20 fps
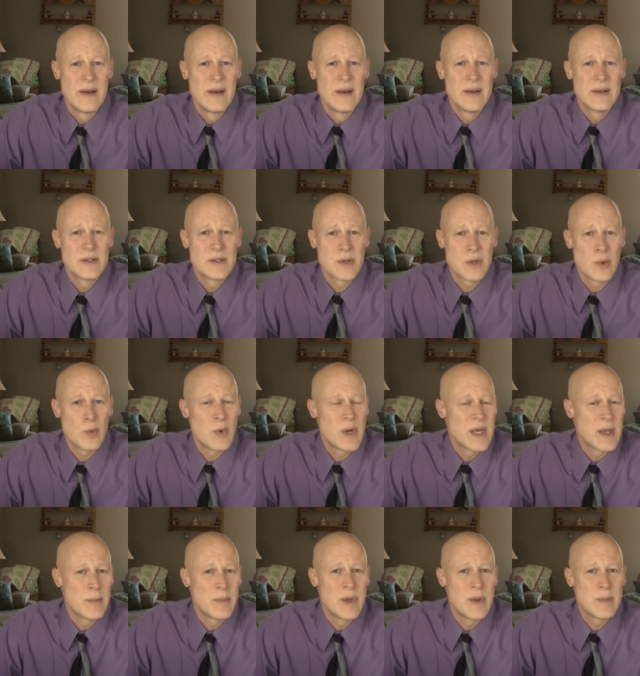so that we
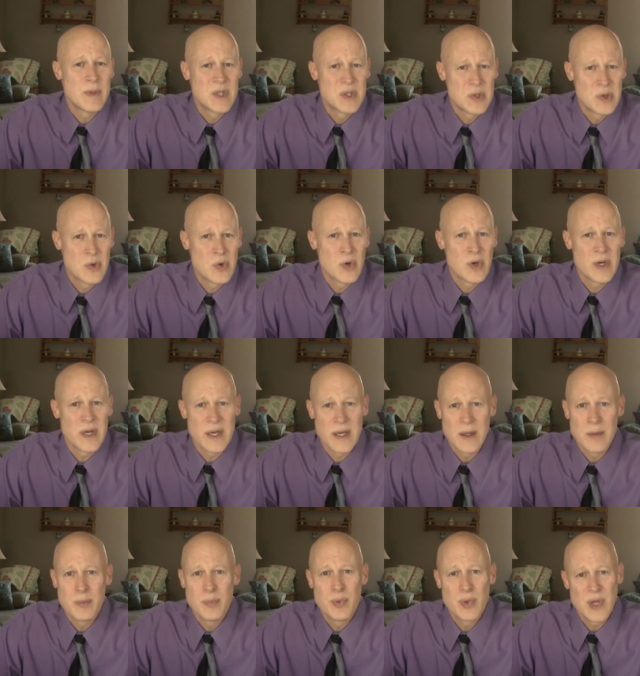can be mature and
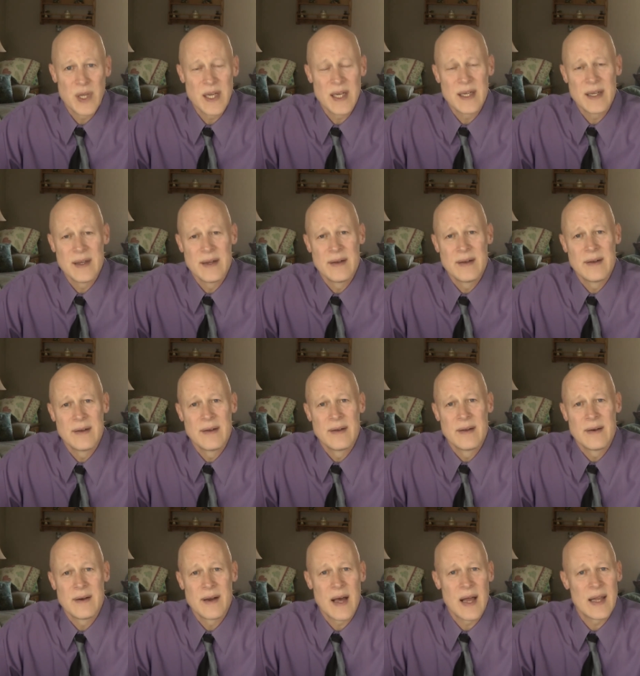complete
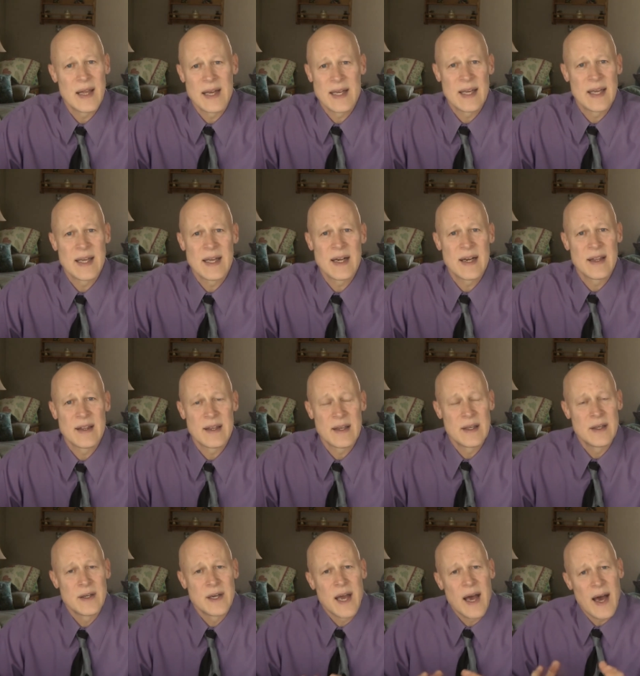not lacking anything.
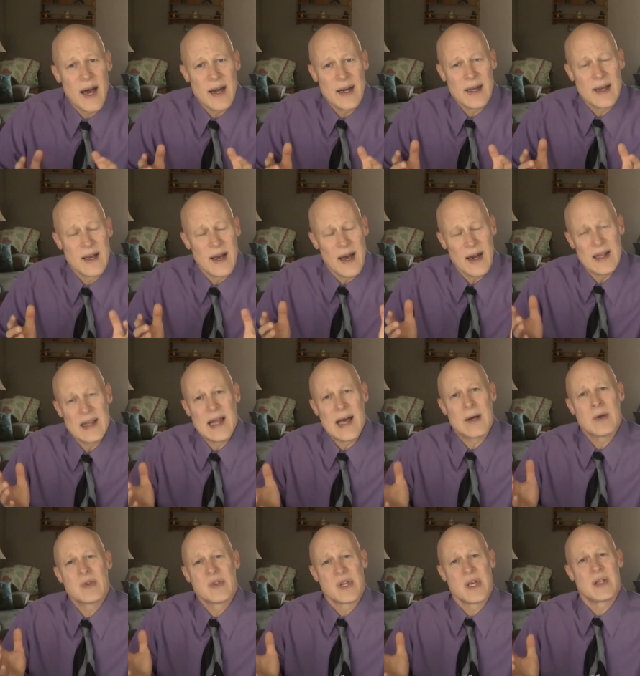You God, God
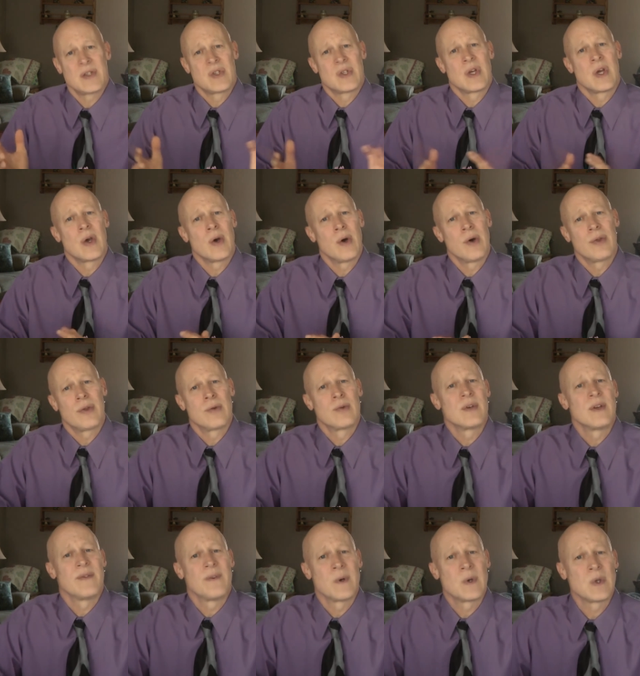allows us to go through
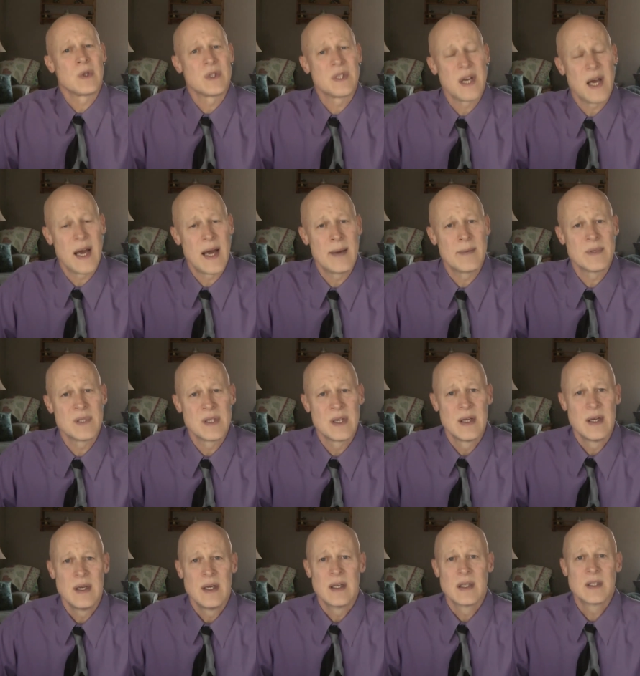difficult times
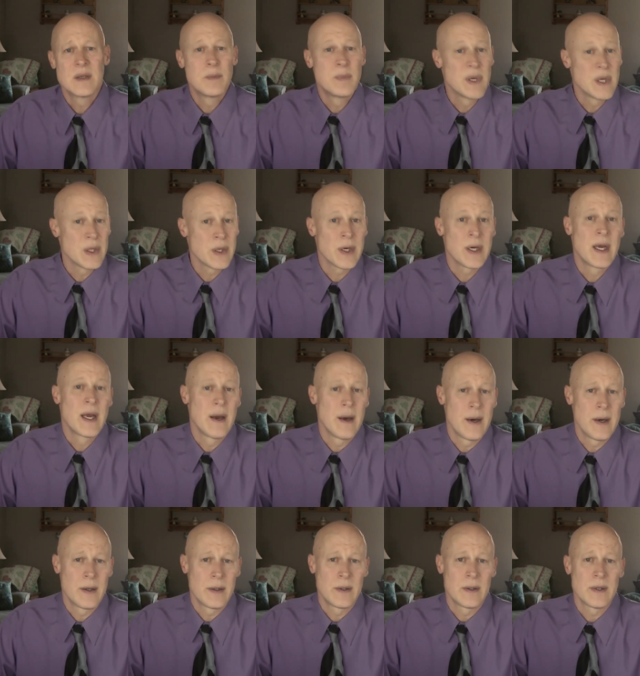to build our
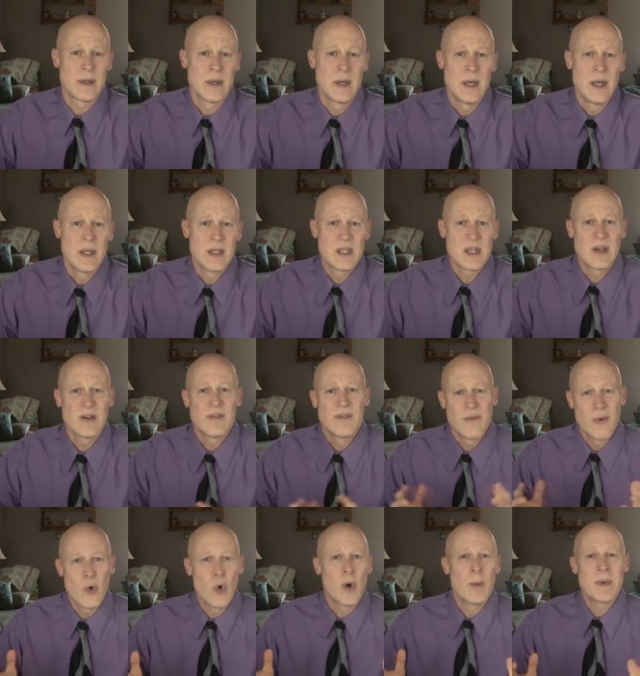character, to
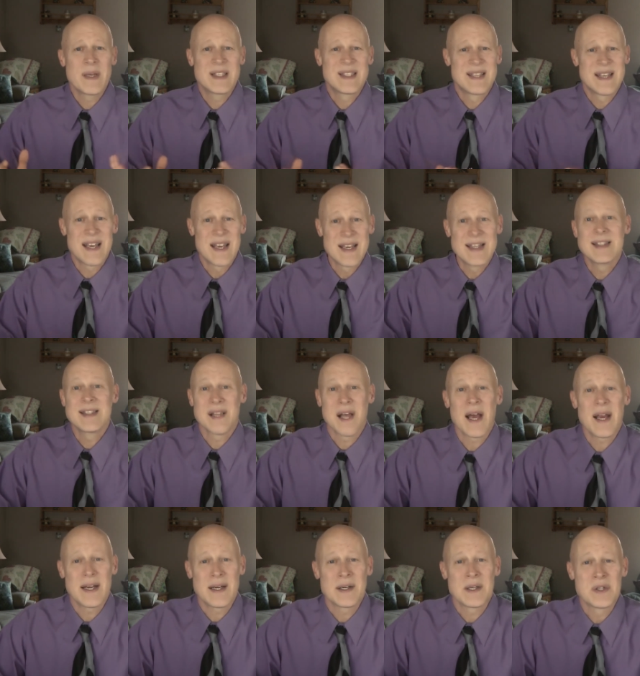conform us to His
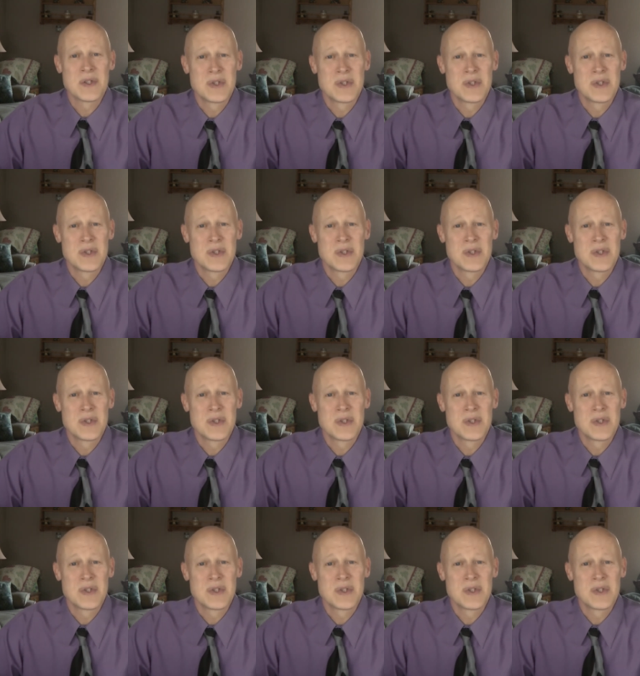likeness